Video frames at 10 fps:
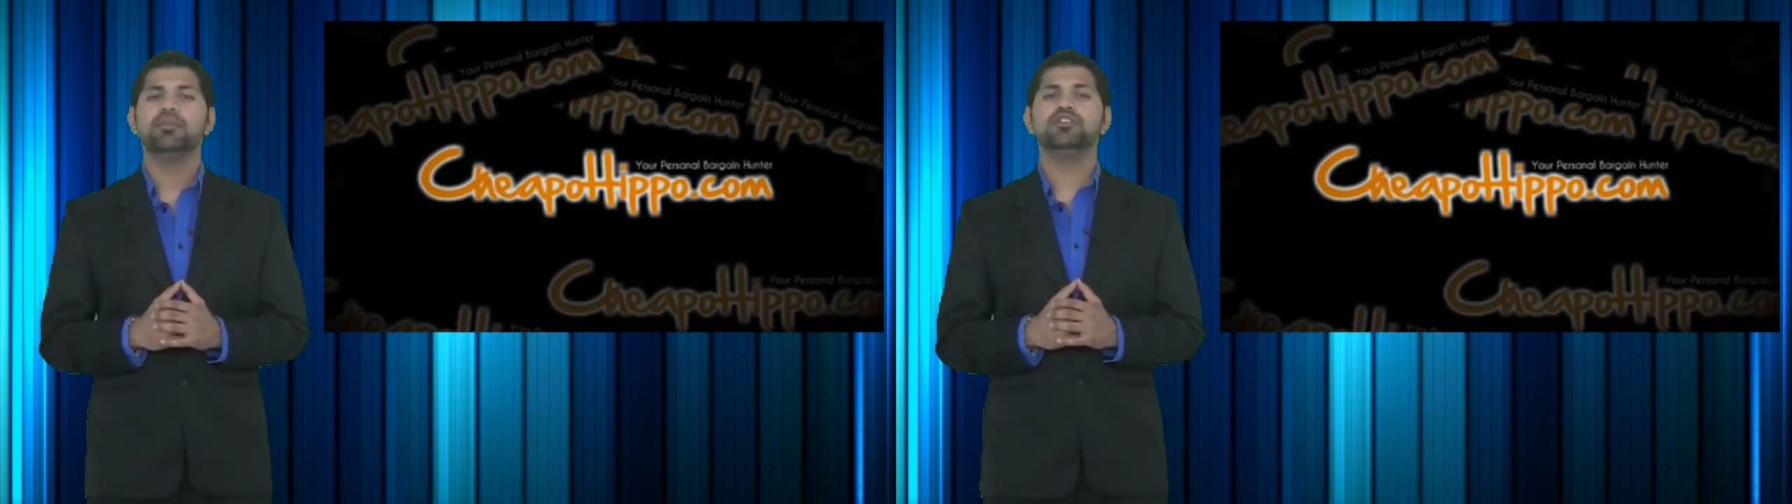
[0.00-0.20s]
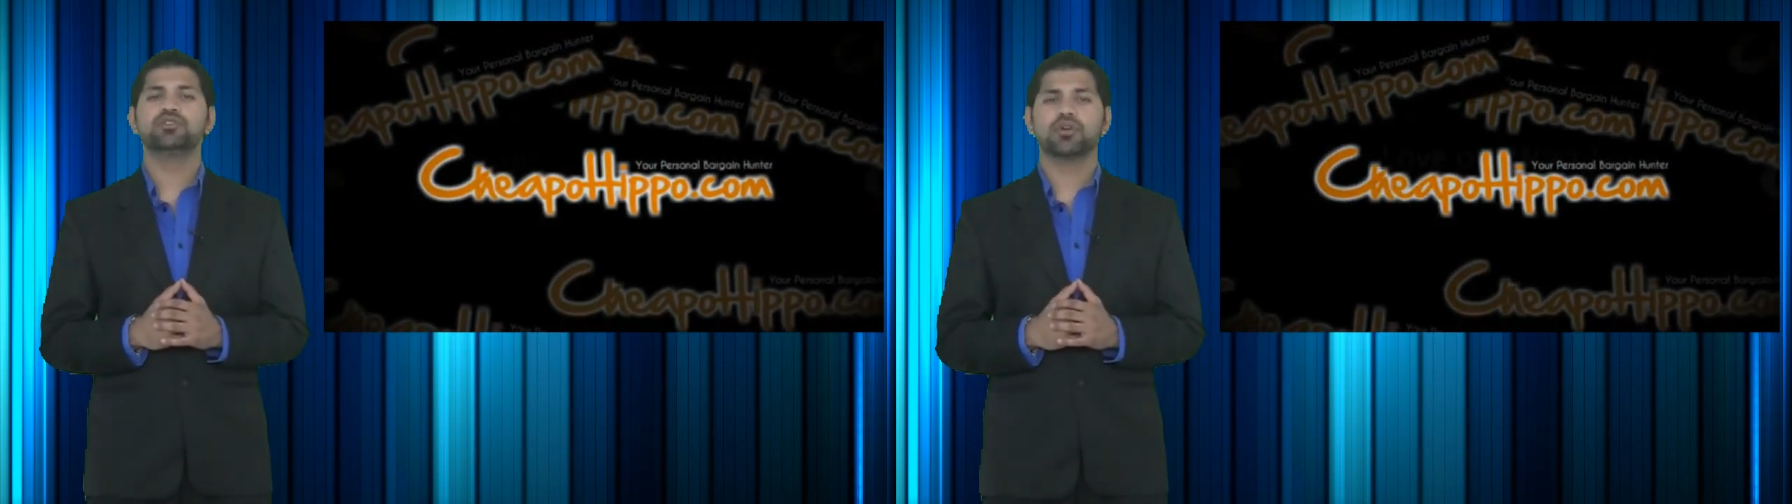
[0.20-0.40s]

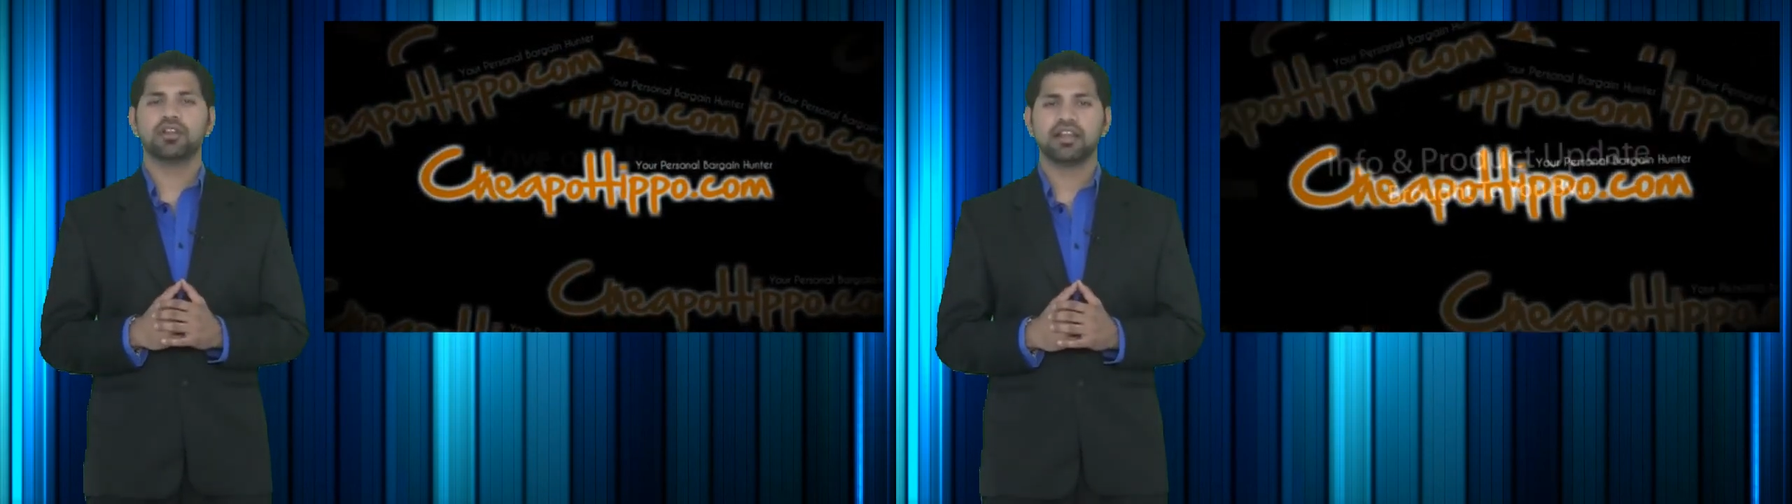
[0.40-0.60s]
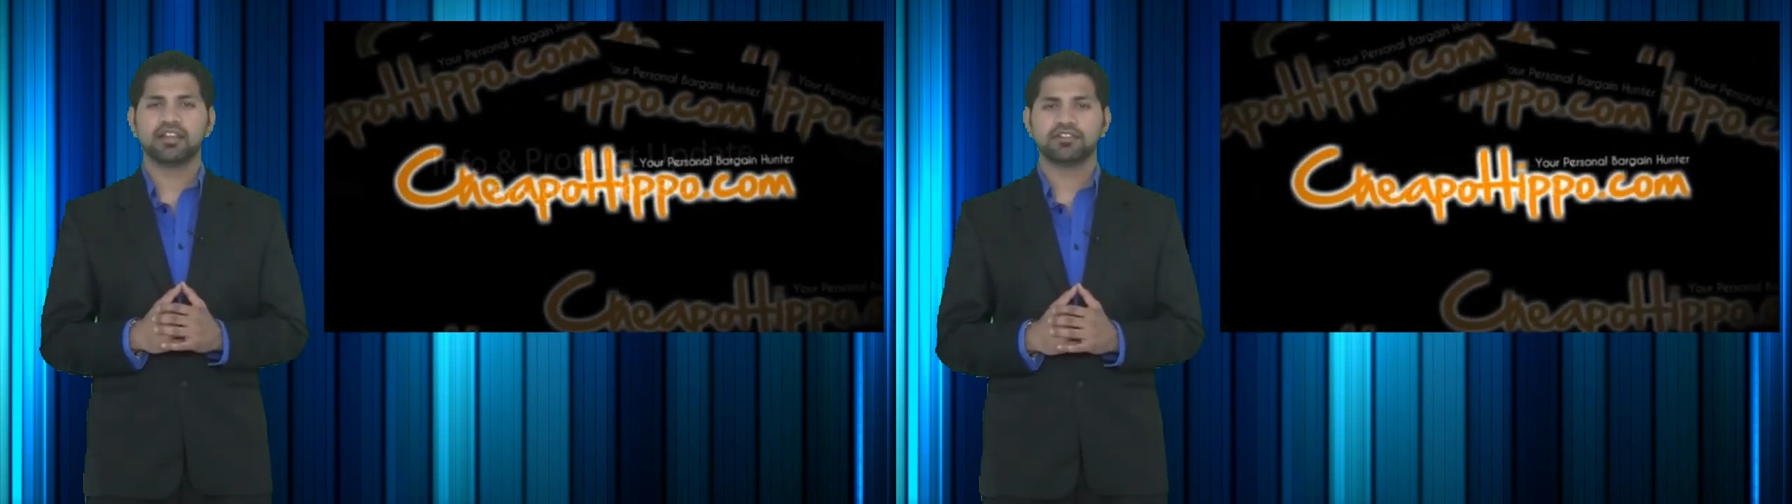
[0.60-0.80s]
be sure to
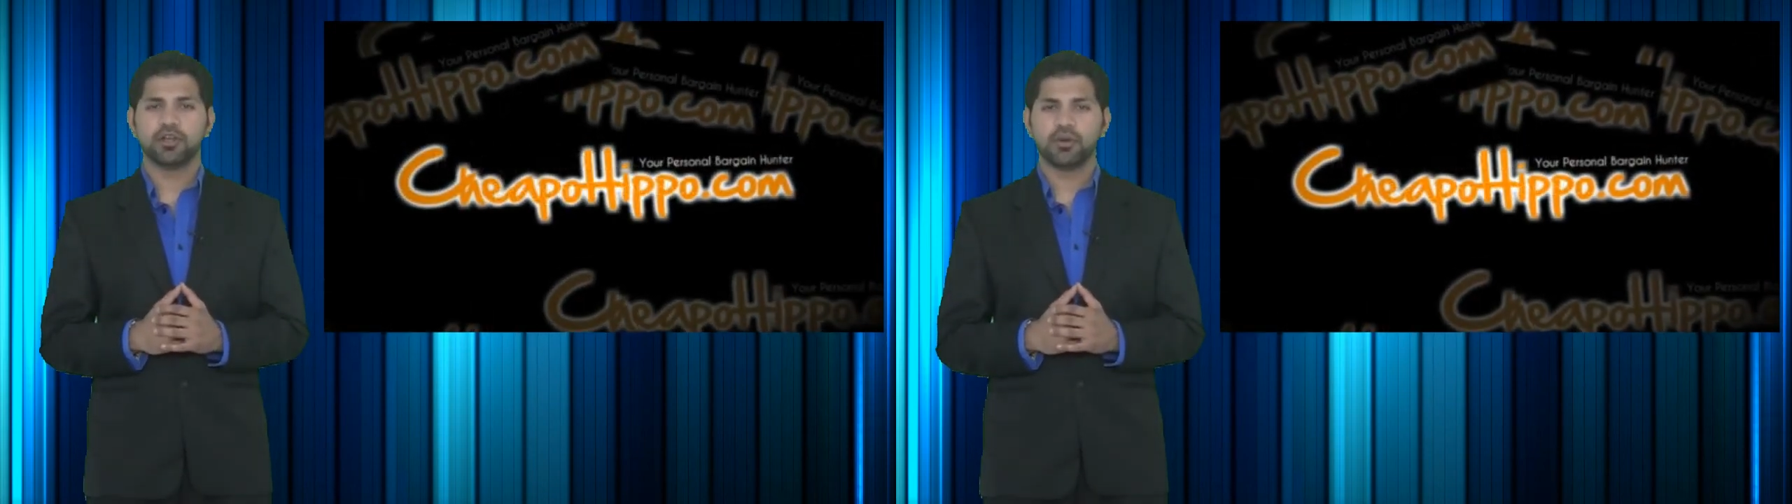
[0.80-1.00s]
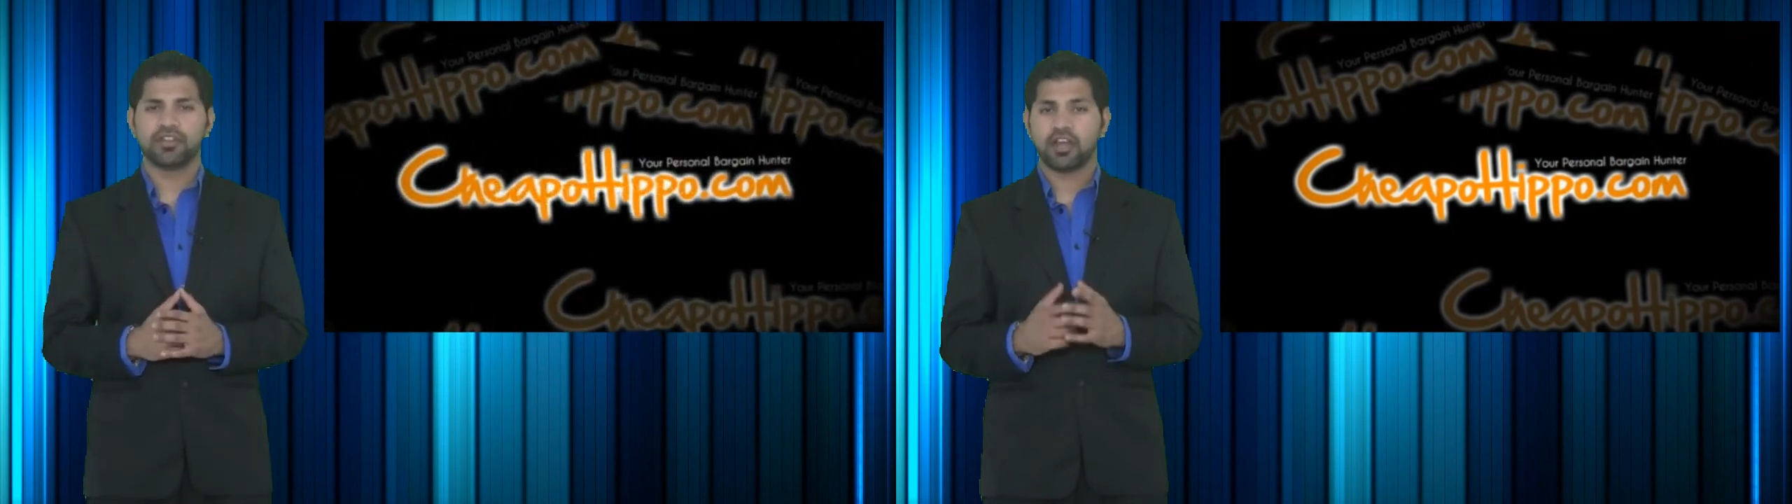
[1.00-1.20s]
let us know in the